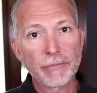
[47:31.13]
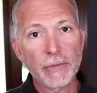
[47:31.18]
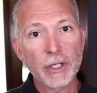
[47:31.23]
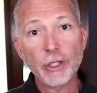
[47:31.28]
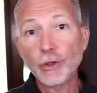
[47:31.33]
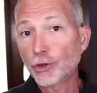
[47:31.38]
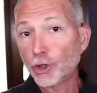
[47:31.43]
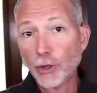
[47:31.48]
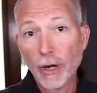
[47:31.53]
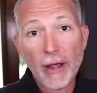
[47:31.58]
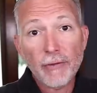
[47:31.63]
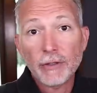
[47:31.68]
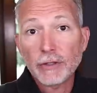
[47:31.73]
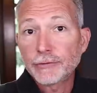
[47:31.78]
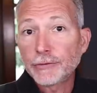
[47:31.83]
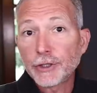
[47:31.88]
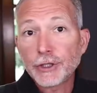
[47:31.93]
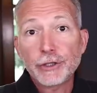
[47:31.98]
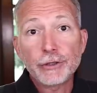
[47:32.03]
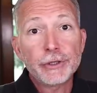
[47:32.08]
you traveled
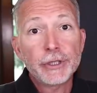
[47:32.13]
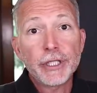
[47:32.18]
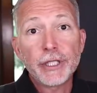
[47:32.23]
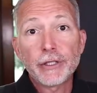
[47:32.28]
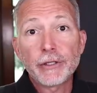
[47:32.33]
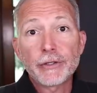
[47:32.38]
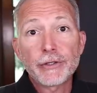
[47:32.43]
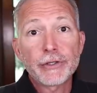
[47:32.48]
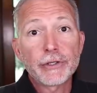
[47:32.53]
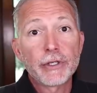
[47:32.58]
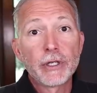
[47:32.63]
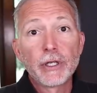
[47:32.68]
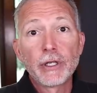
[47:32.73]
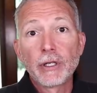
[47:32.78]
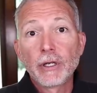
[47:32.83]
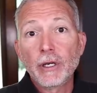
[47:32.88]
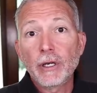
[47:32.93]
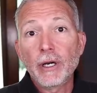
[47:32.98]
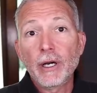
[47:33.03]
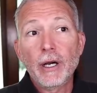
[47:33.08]
for two years,
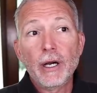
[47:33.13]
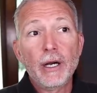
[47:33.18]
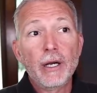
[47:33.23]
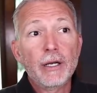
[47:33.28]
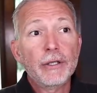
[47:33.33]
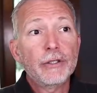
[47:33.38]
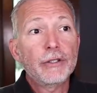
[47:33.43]
uh,